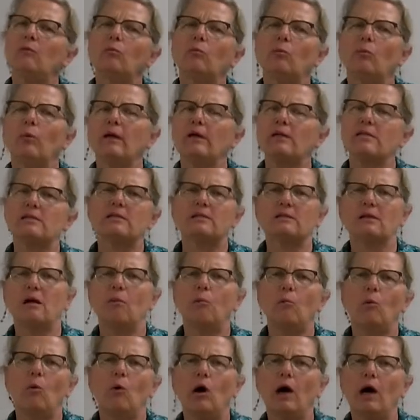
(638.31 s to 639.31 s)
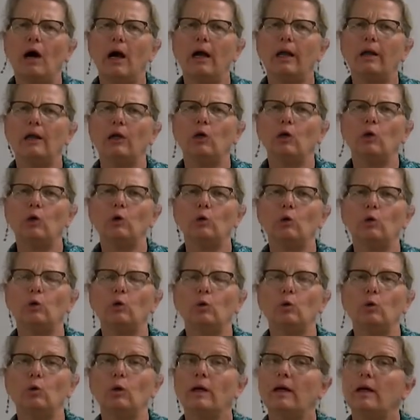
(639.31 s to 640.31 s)
with someone
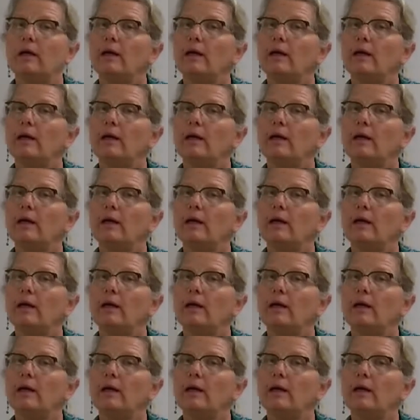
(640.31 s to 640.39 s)
who